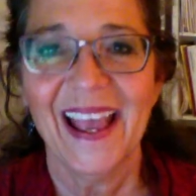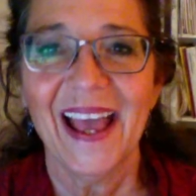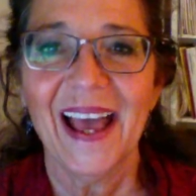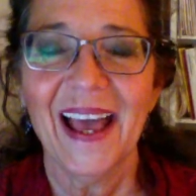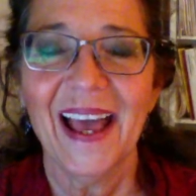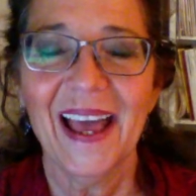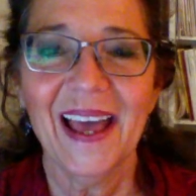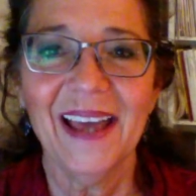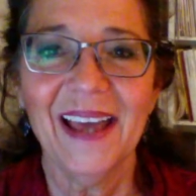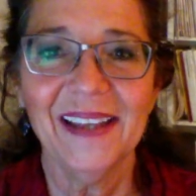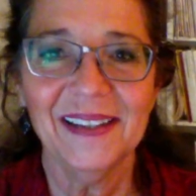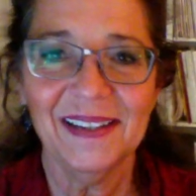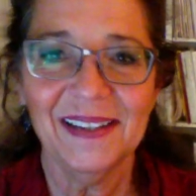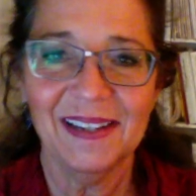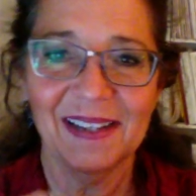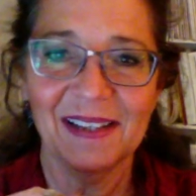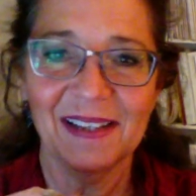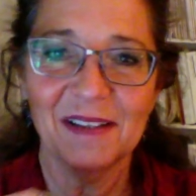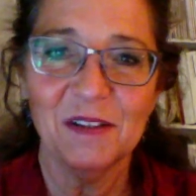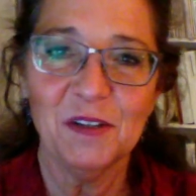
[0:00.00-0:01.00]
And
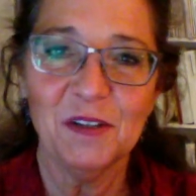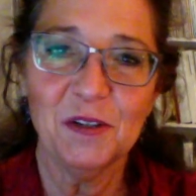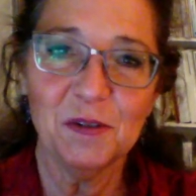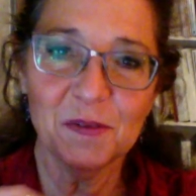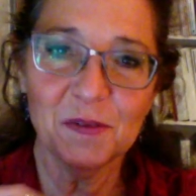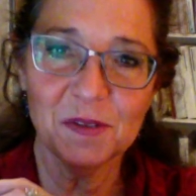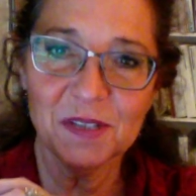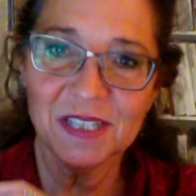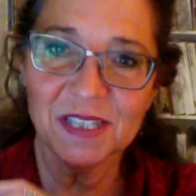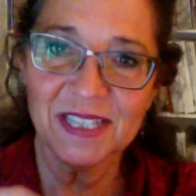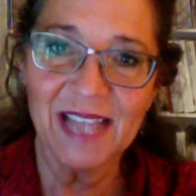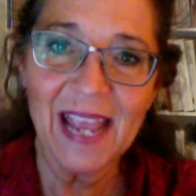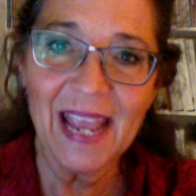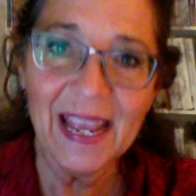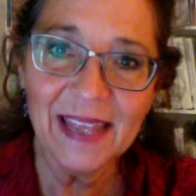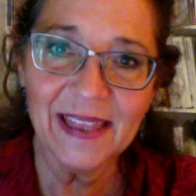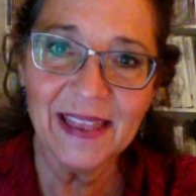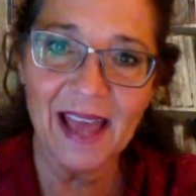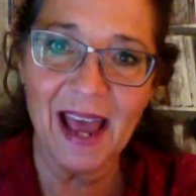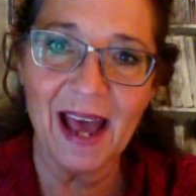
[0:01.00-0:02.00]
you say
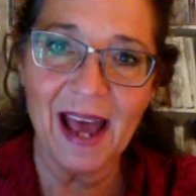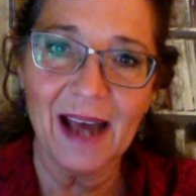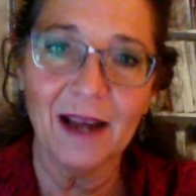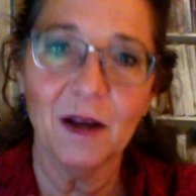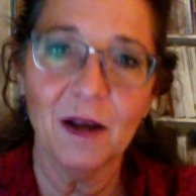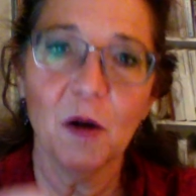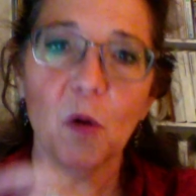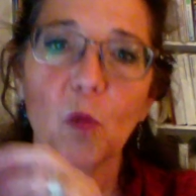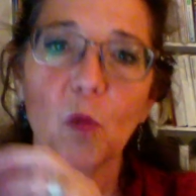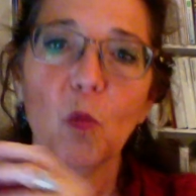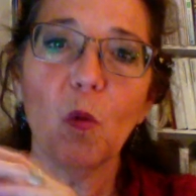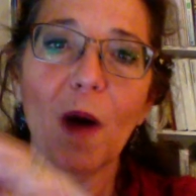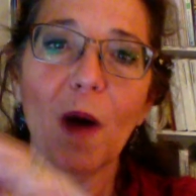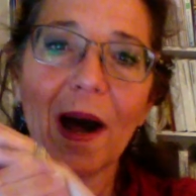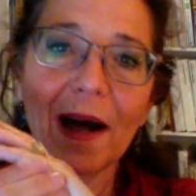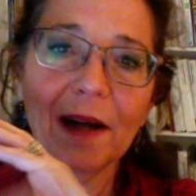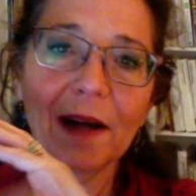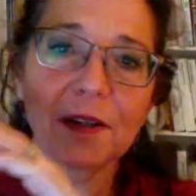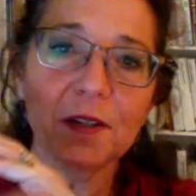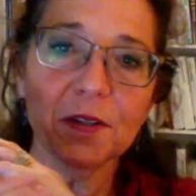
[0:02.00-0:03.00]
that
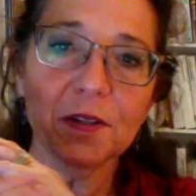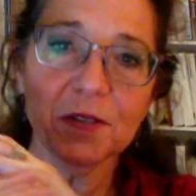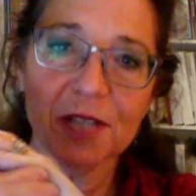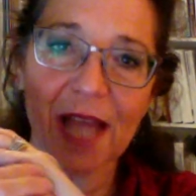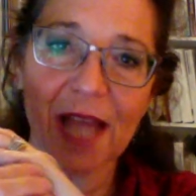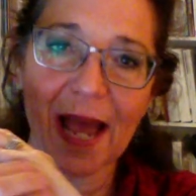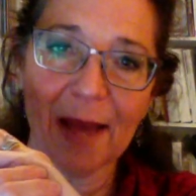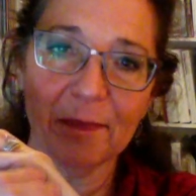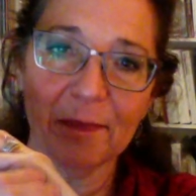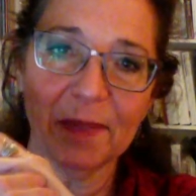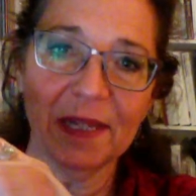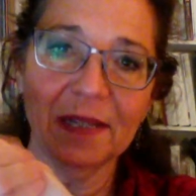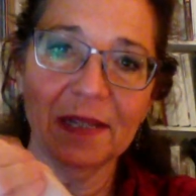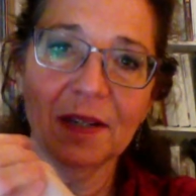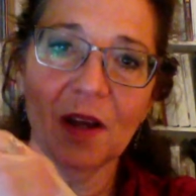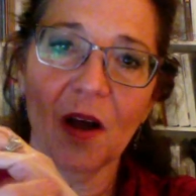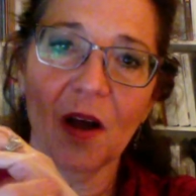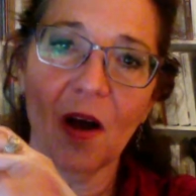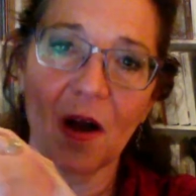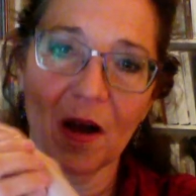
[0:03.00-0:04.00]
while you're tapping
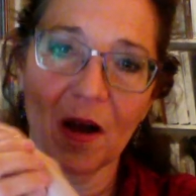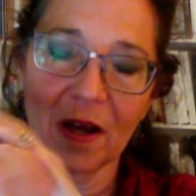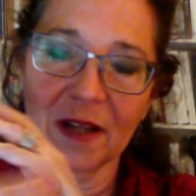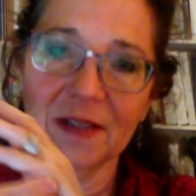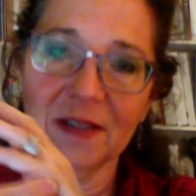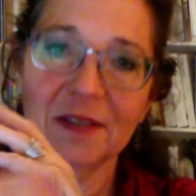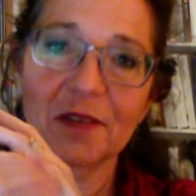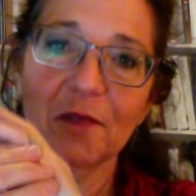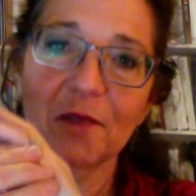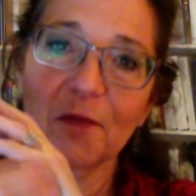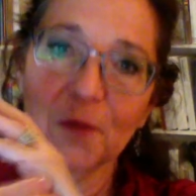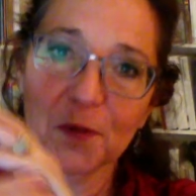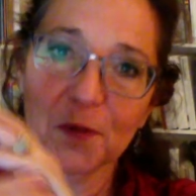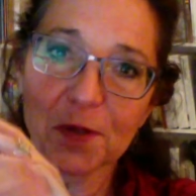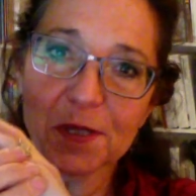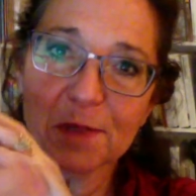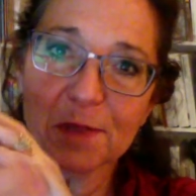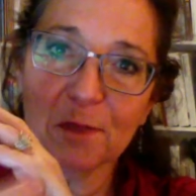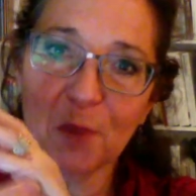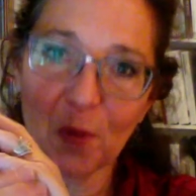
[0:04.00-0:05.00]
on the
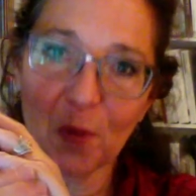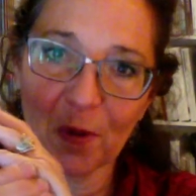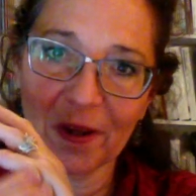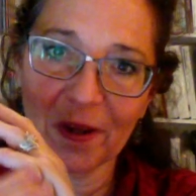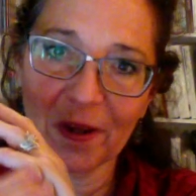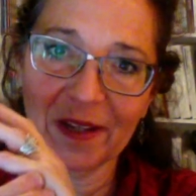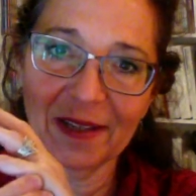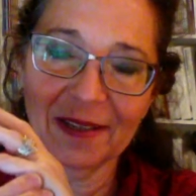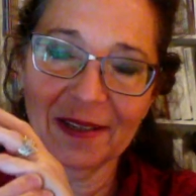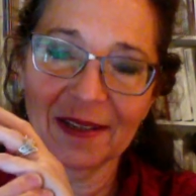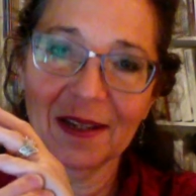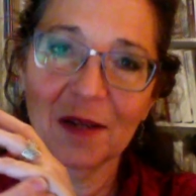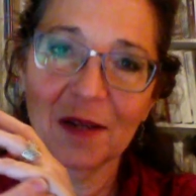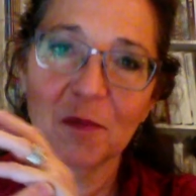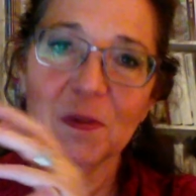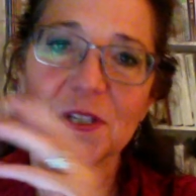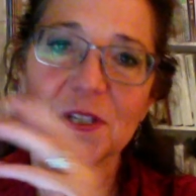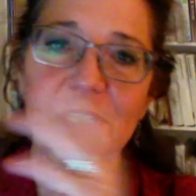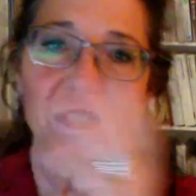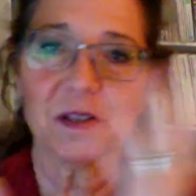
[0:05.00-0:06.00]
first point,
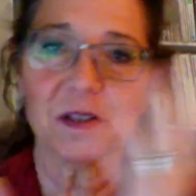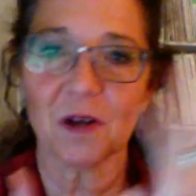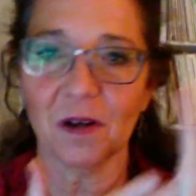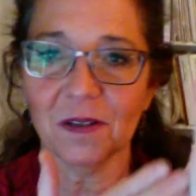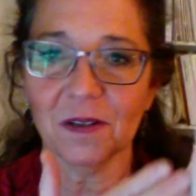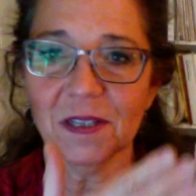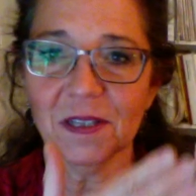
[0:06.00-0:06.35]
which is called the